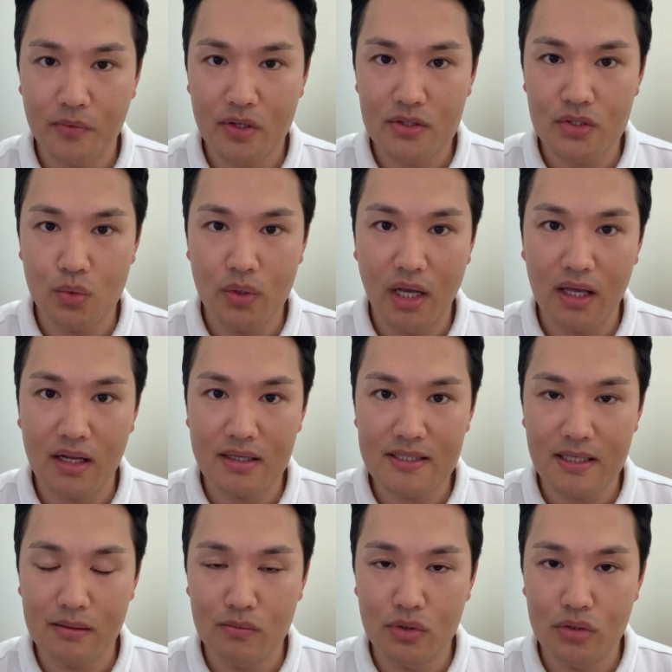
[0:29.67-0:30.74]
So we had
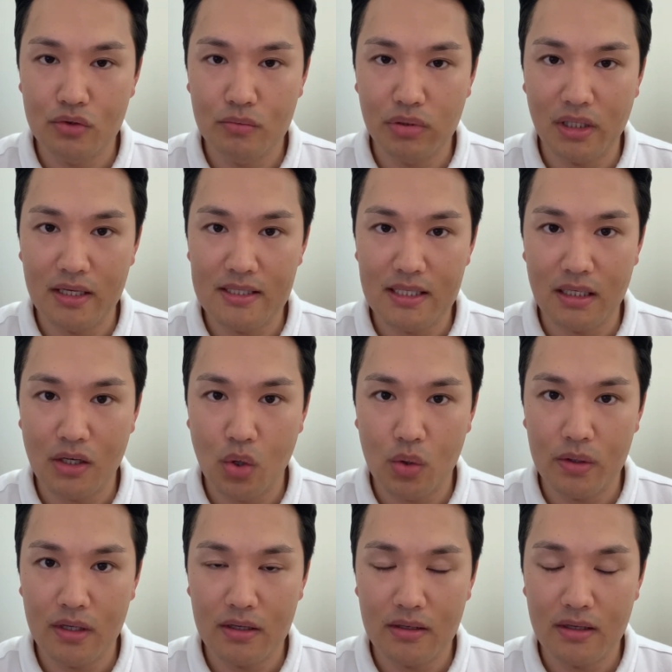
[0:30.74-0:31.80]
someone who plays
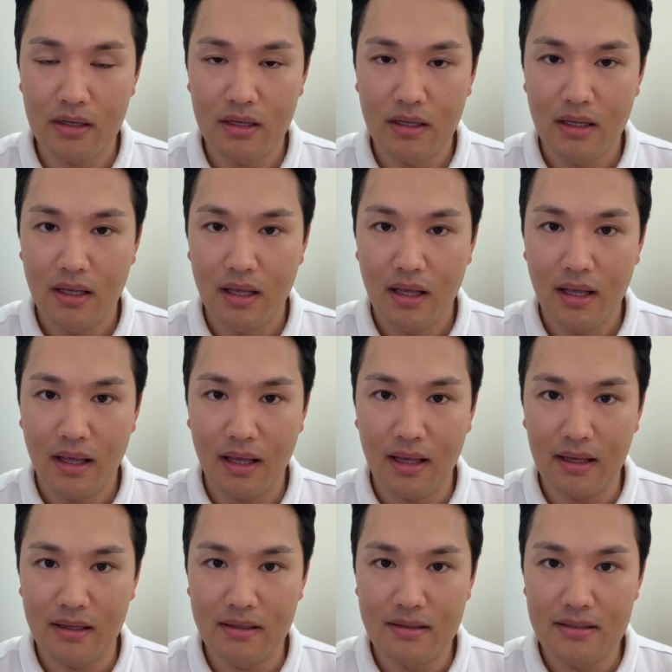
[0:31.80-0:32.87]
accordion
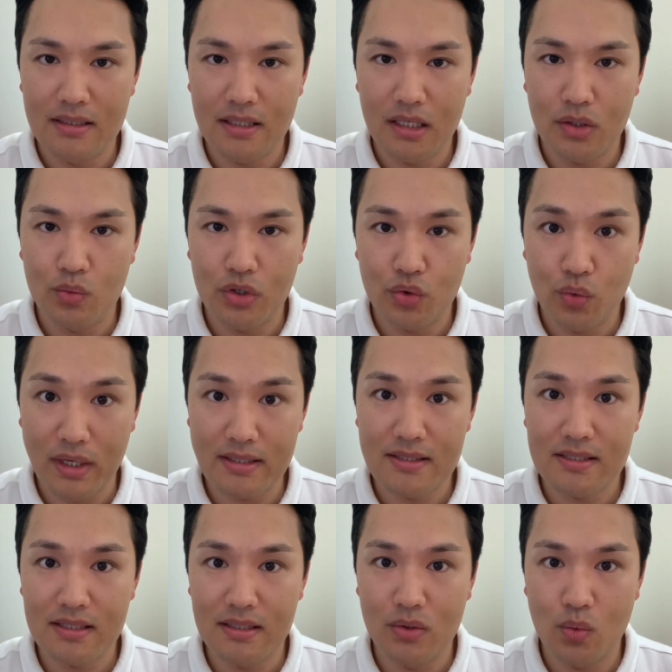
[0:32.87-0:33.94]
and he
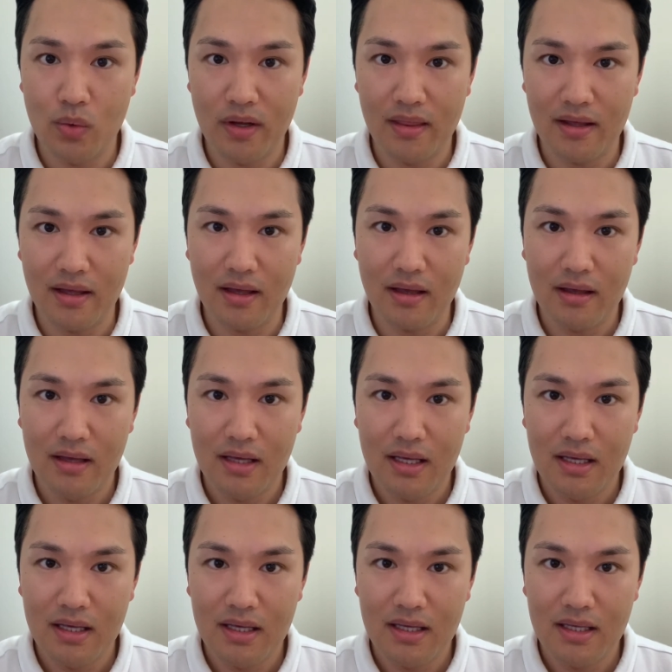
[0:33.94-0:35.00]
requested whether
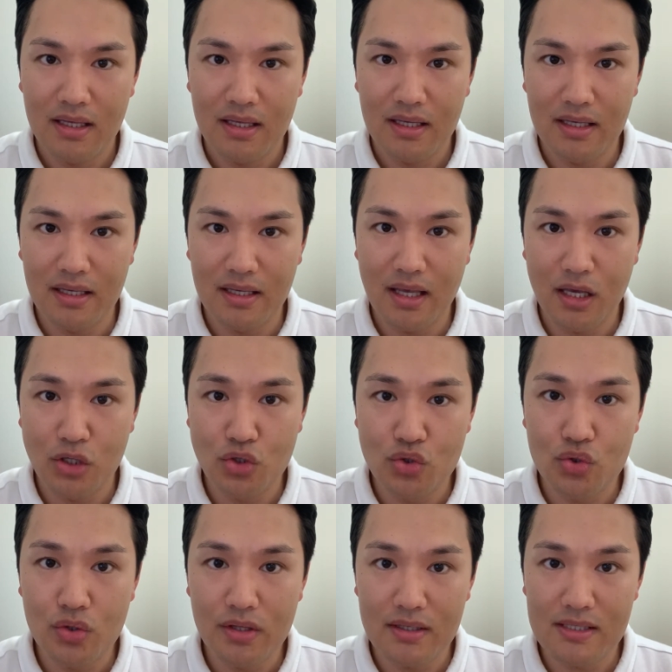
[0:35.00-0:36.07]
he can
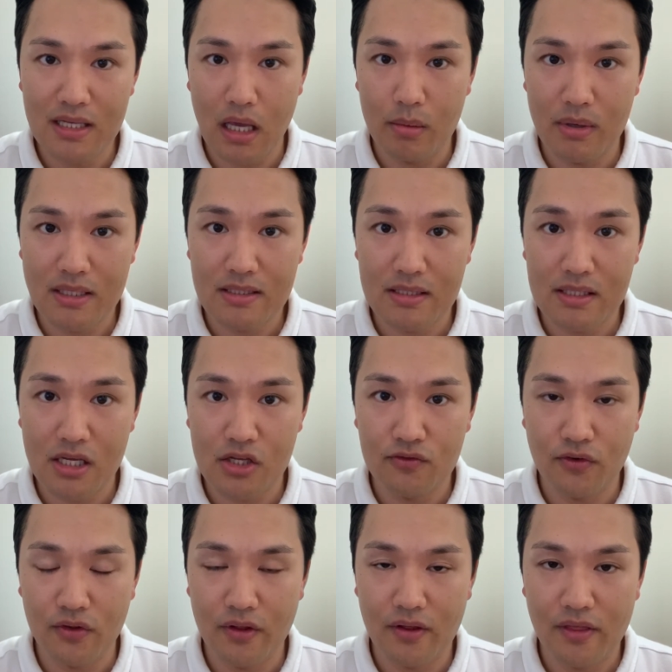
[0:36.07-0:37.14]
do the same exercise
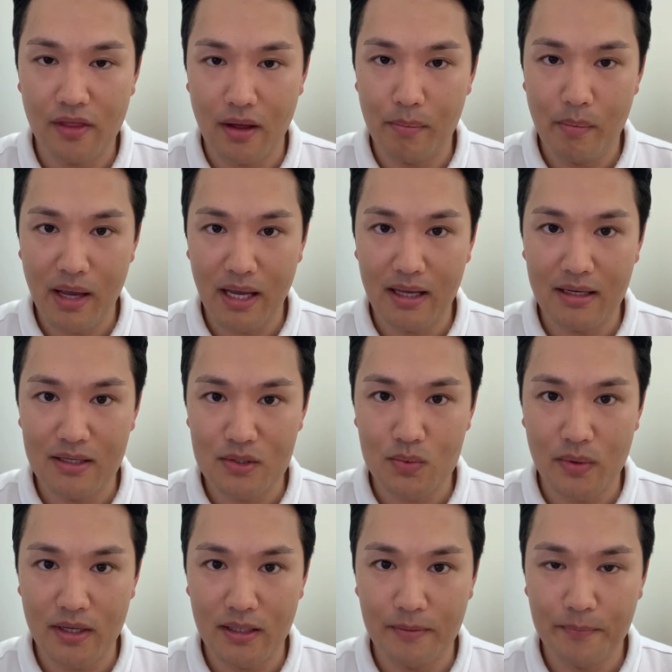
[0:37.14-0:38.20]
for the thumb pain as
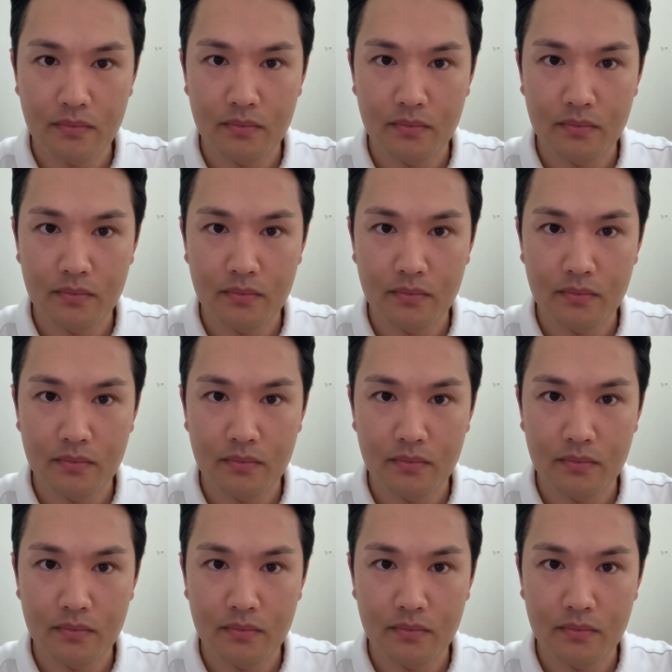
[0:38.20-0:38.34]
well.